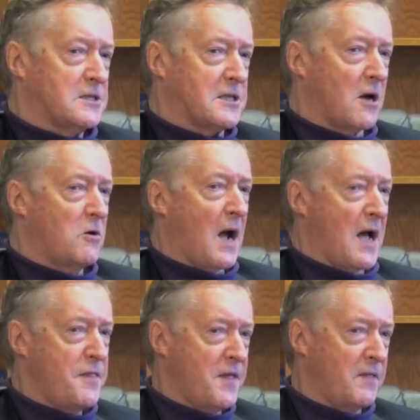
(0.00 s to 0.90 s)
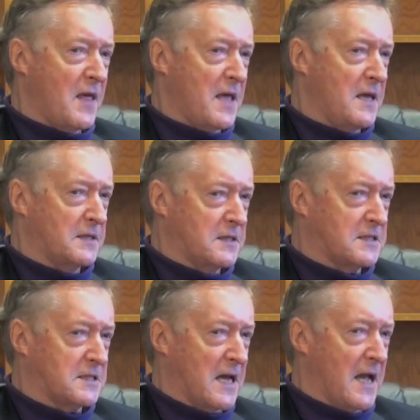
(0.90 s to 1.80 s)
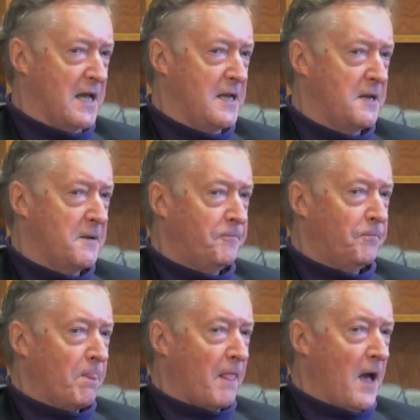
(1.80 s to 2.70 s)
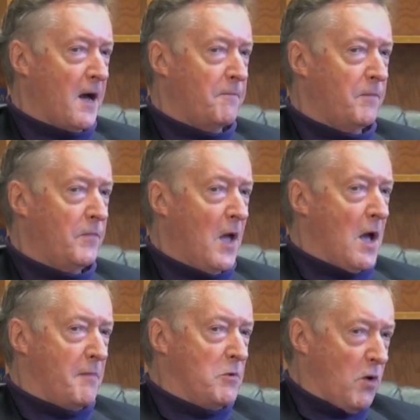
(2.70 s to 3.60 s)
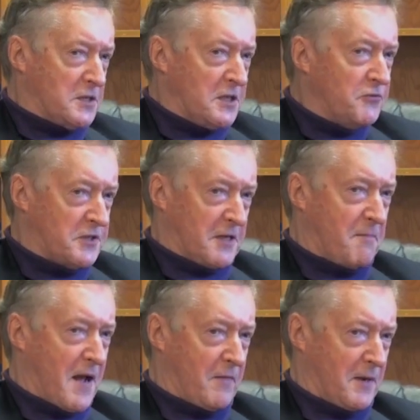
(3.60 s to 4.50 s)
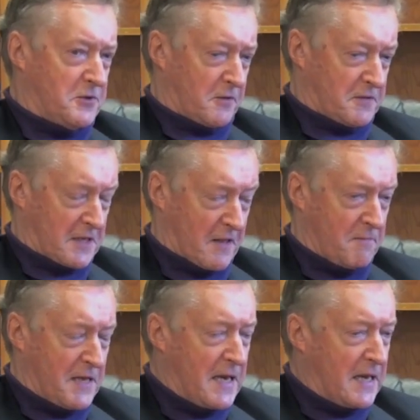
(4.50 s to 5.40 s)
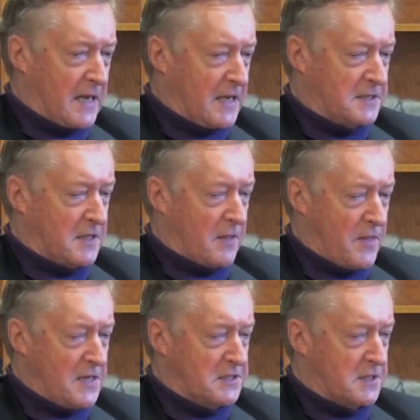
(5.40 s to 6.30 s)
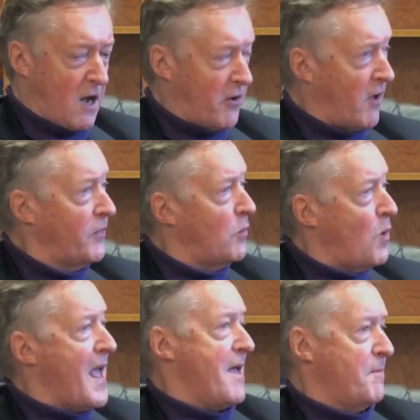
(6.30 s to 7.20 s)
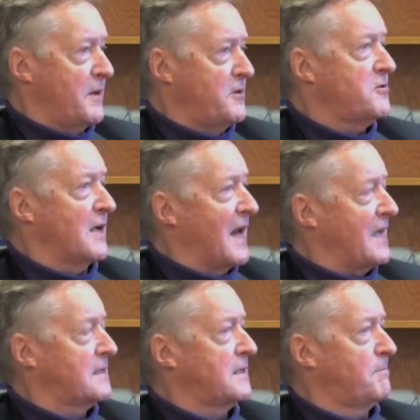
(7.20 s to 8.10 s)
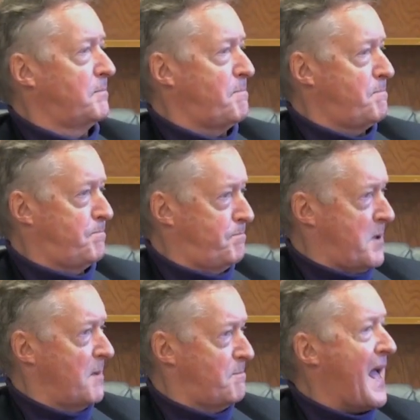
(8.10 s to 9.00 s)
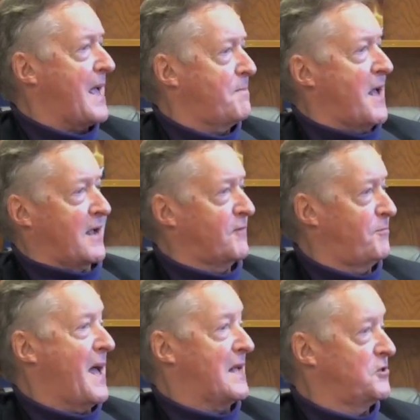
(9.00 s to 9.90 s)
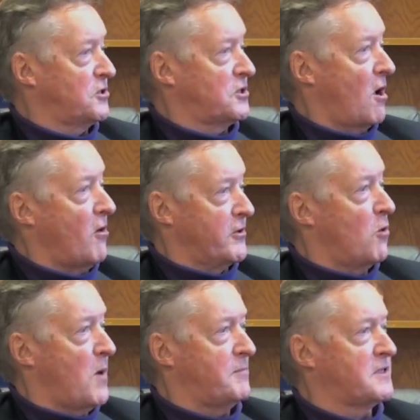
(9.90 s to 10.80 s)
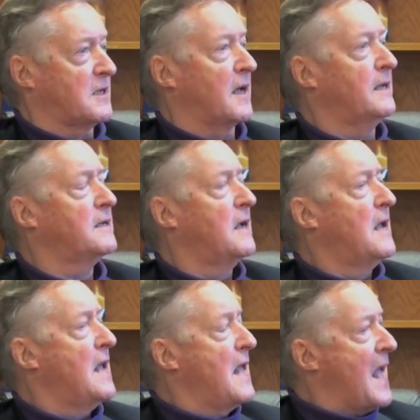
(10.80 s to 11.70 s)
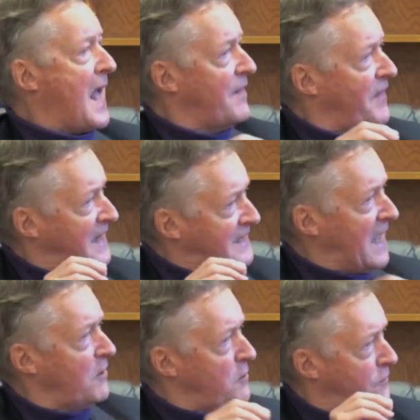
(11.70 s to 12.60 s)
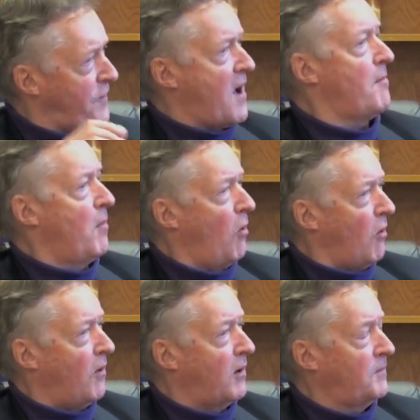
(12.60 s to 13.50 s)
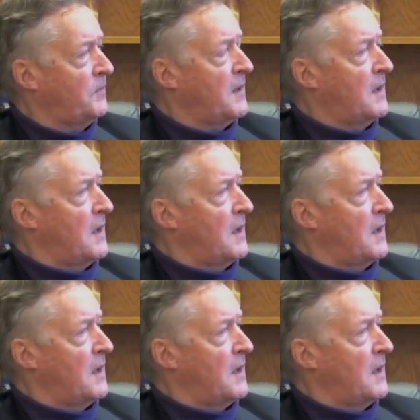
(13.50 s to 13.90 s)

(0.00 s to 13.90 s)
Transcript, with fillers: So I think they're here to stay. I mean, what's interesting about them, I should have said at the beginning, is that these are on the web, and you collect a backpack of badges on your website, and they tell you far more